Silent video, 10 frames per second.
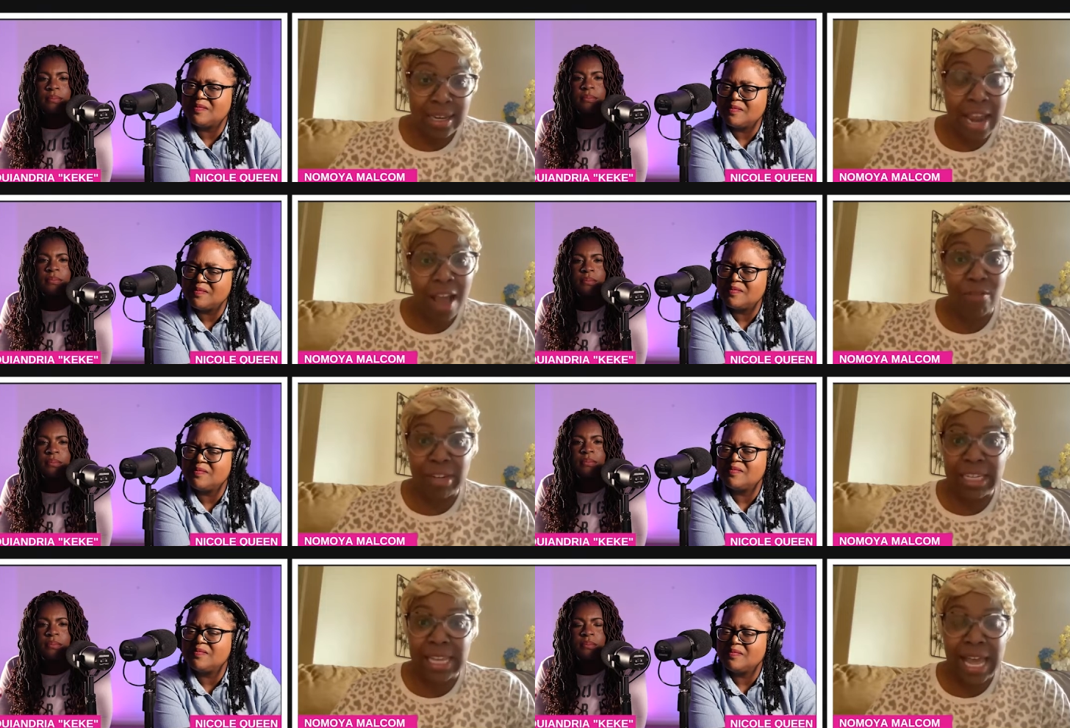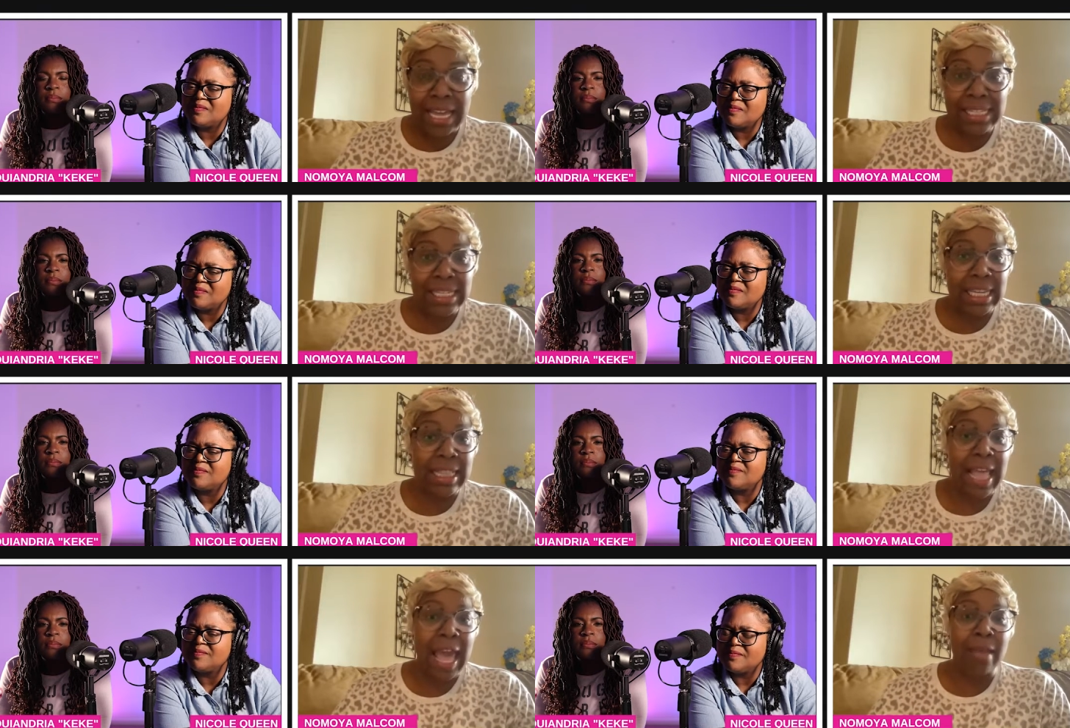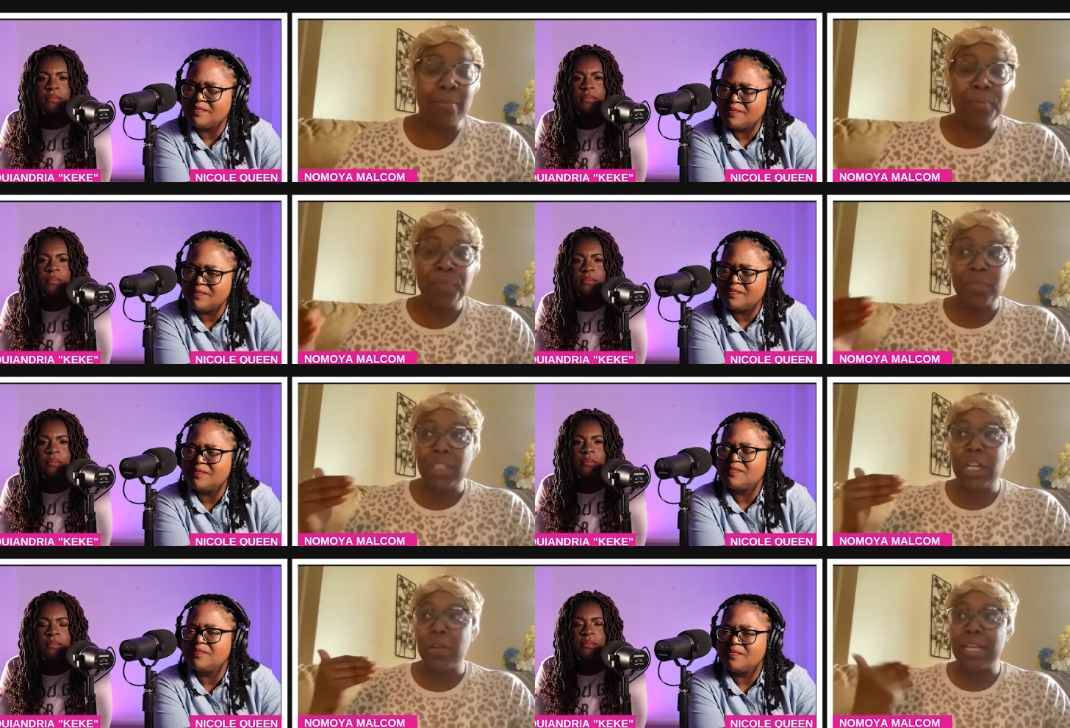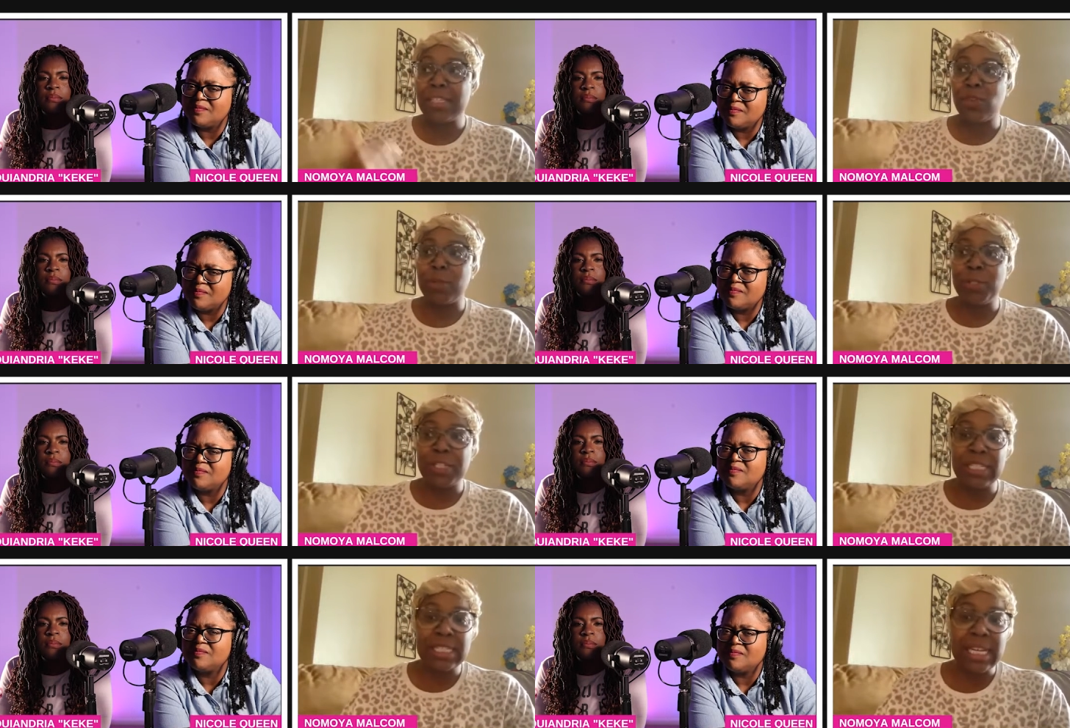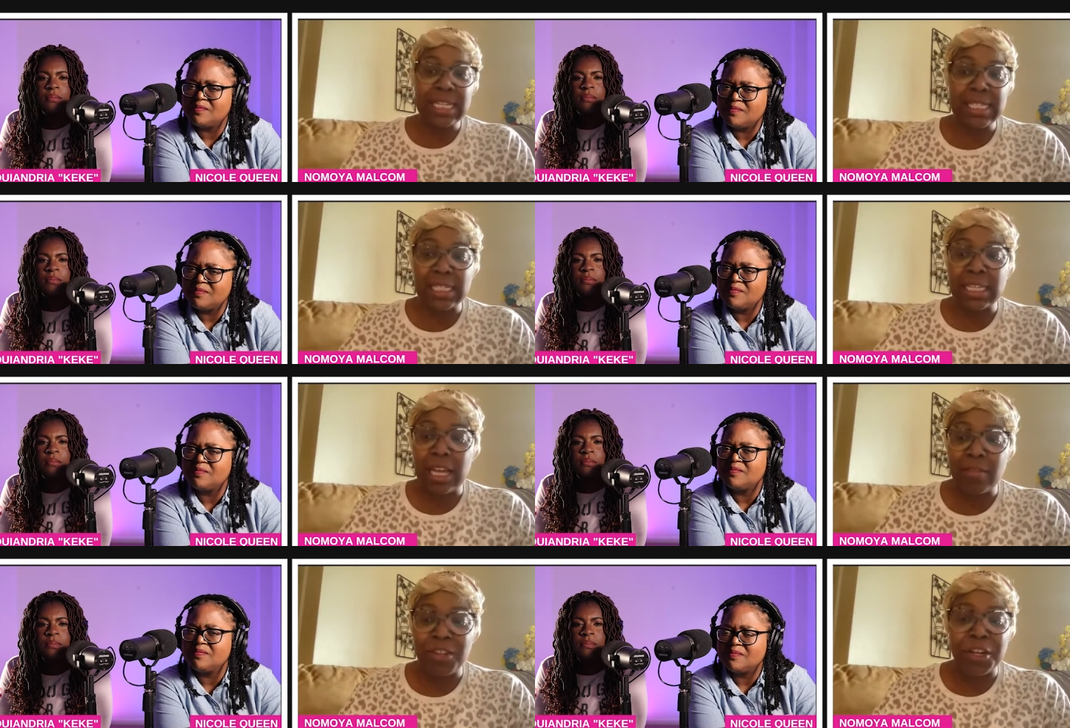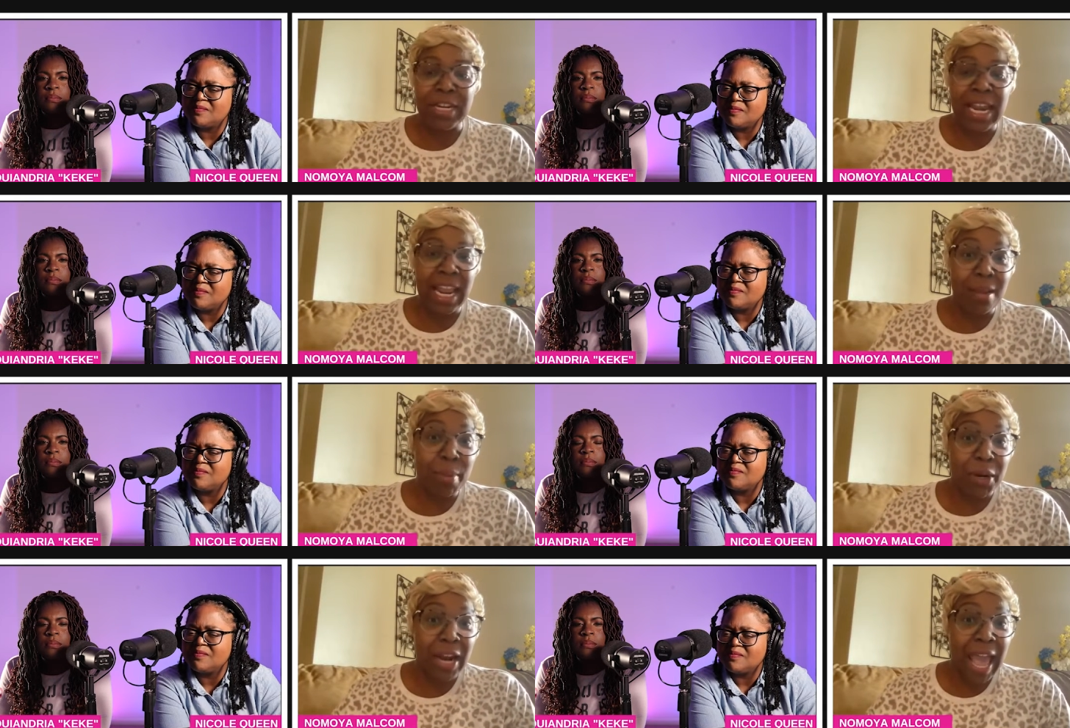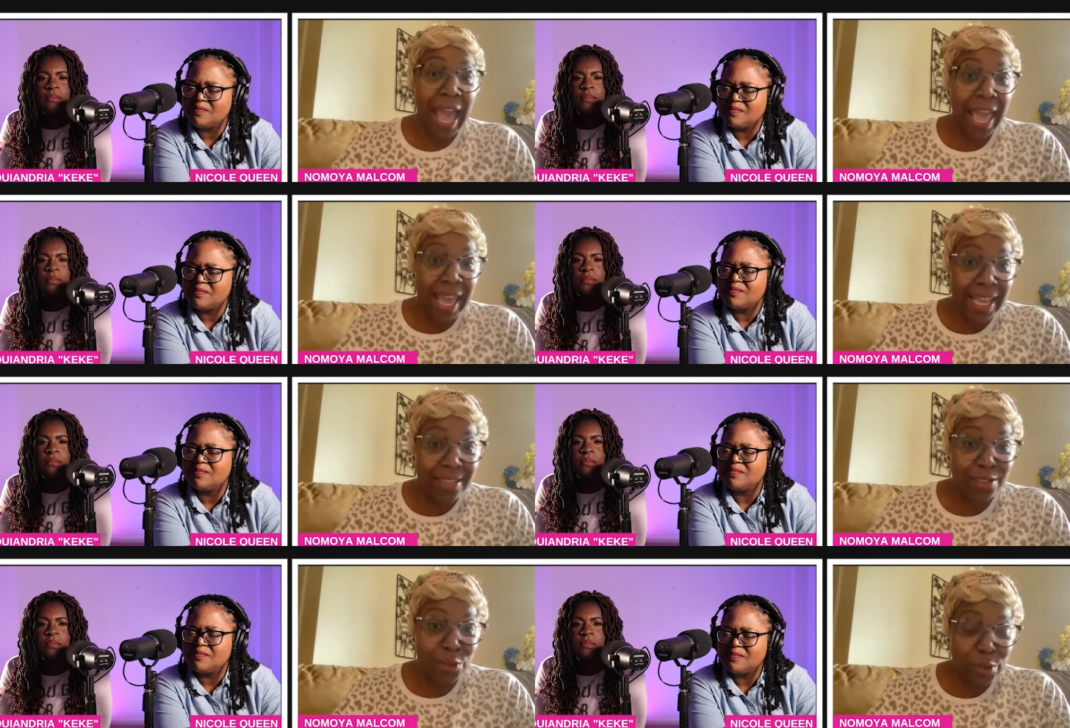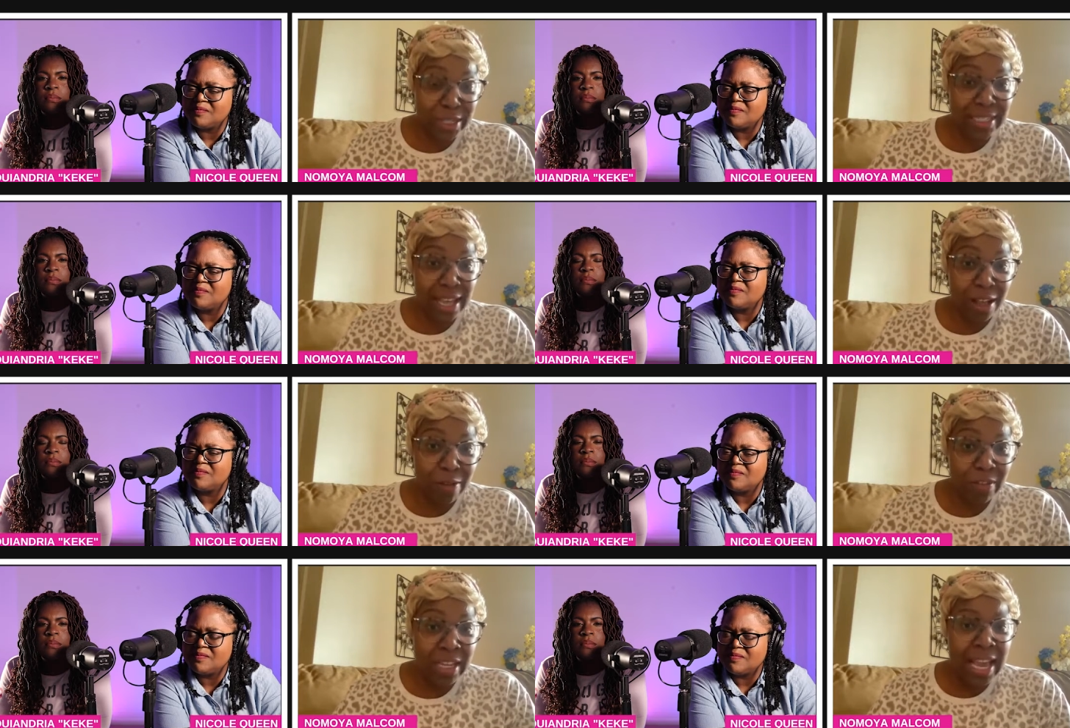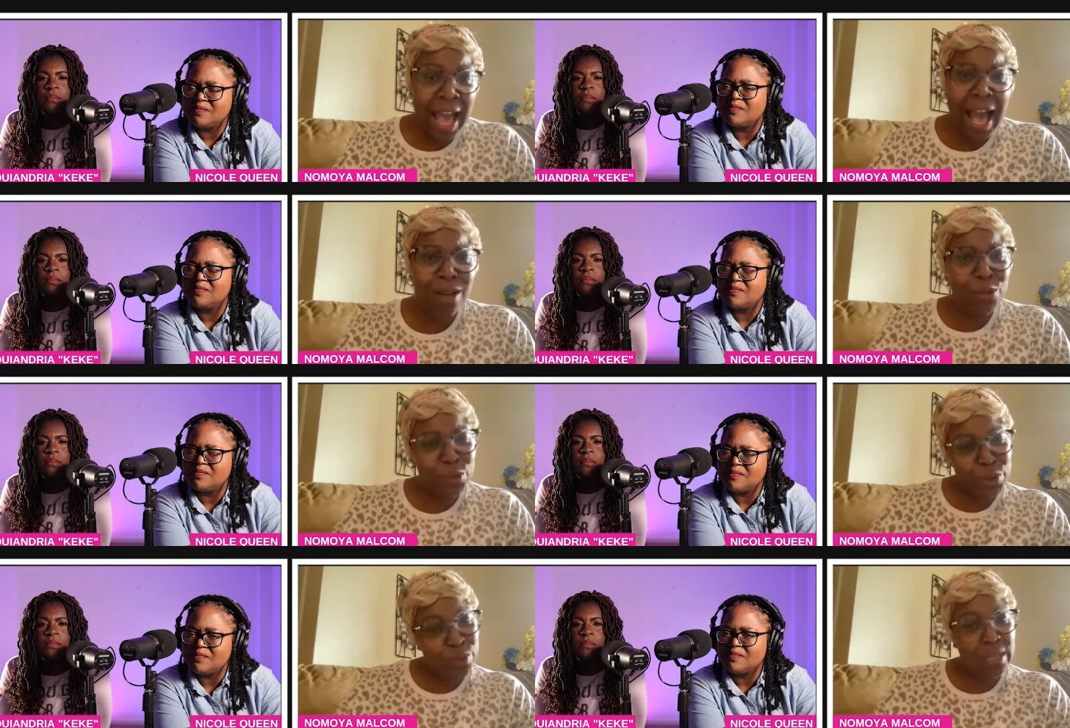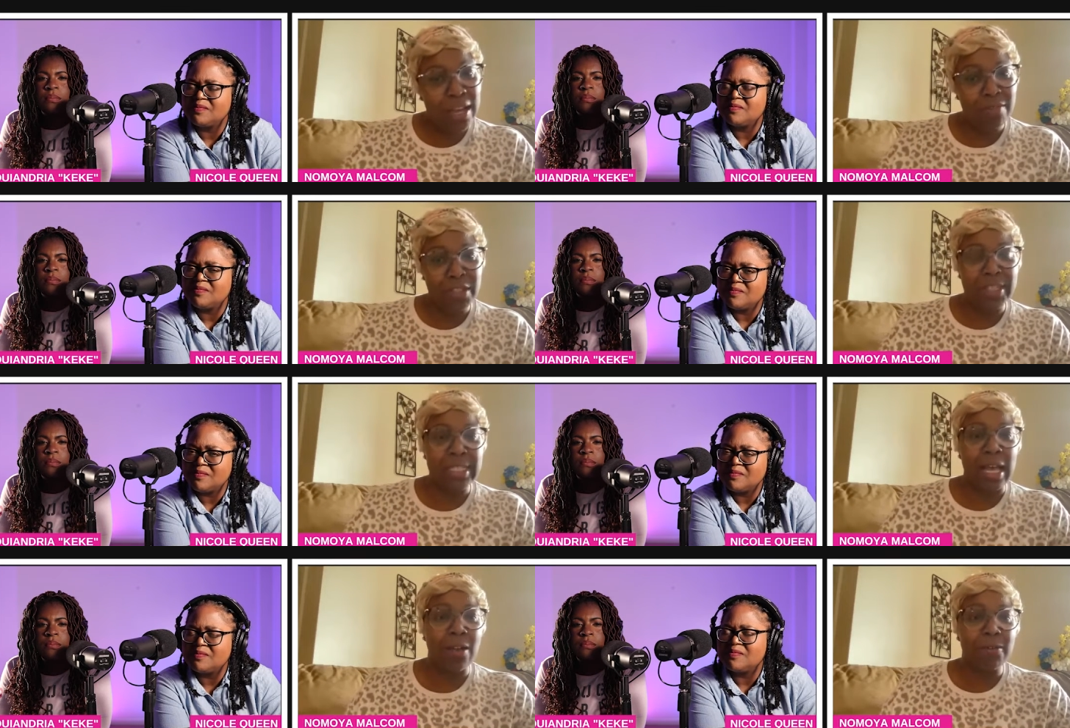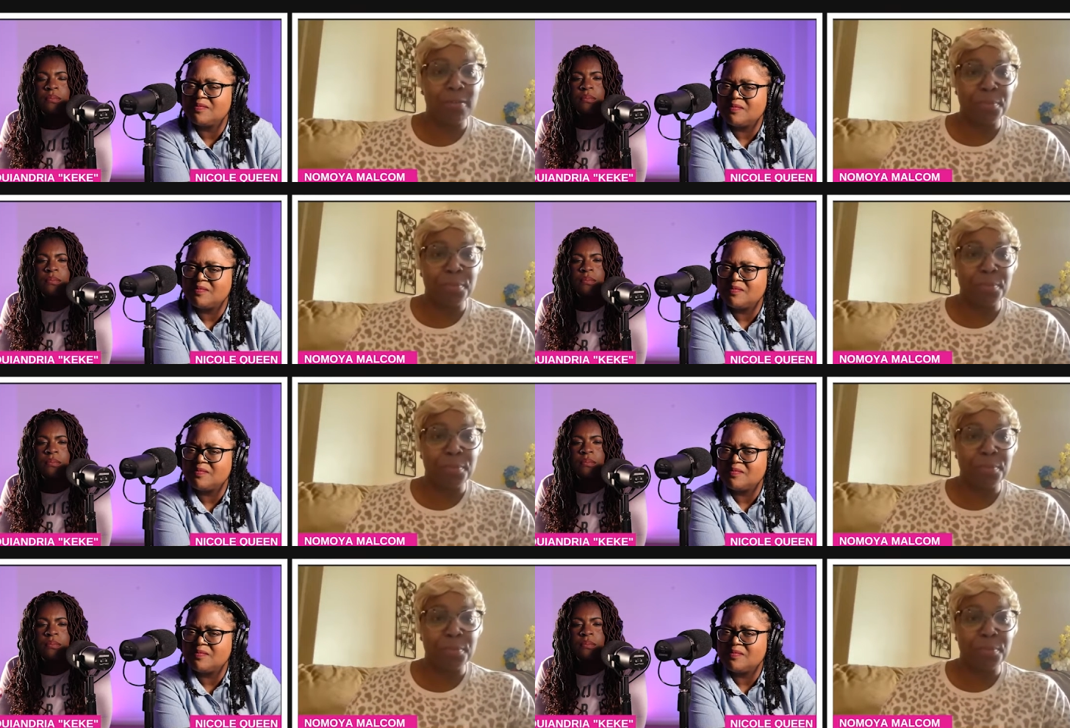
Speaker 1: not realizing that you know that scripture that says to love your neighbor as yourself how do you love yourself